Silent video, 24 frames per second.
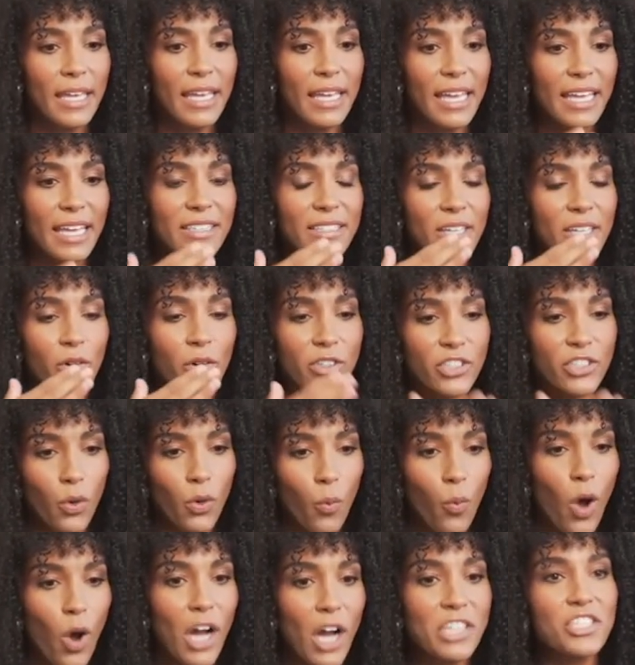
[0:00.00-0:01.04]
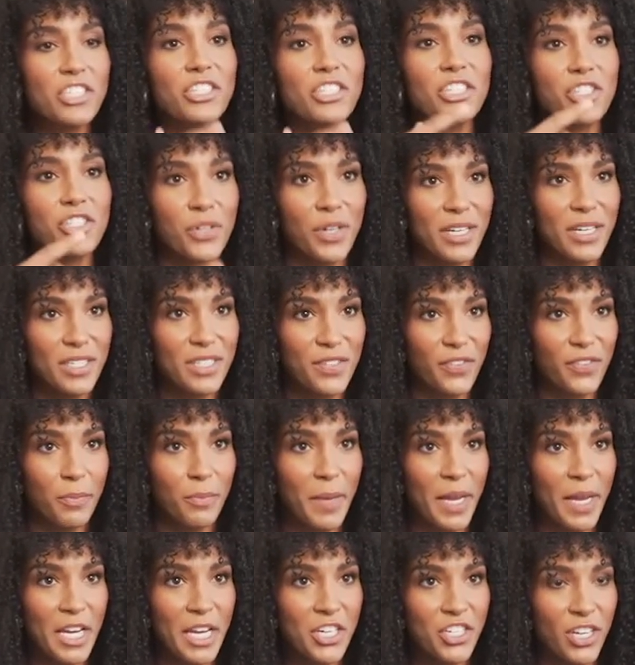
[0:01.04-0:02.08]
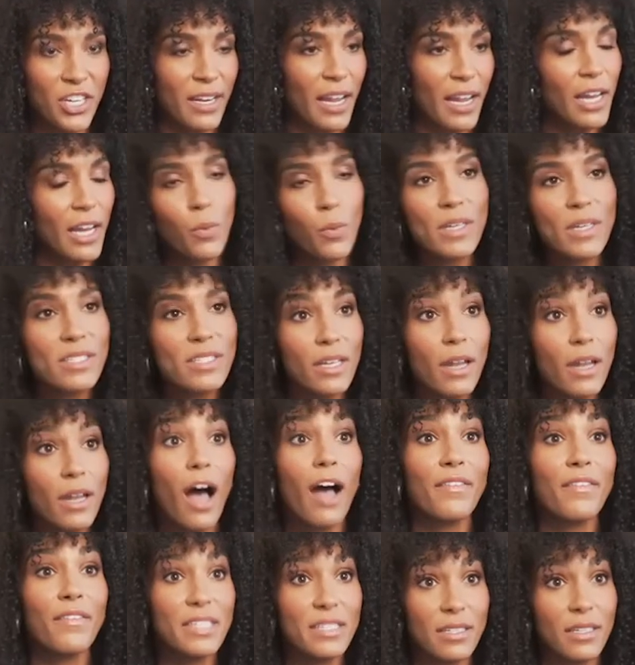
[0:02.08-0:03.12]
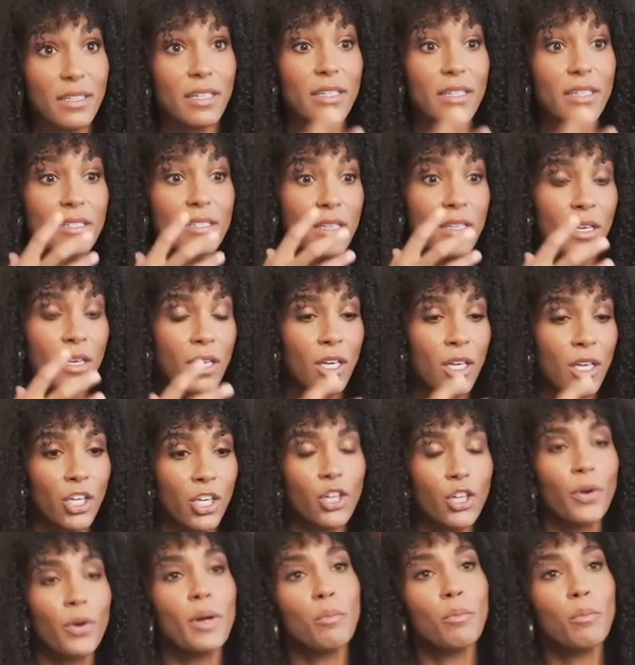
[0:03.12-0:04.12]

to, to watch the transformation and it wasn't obviously it's you know,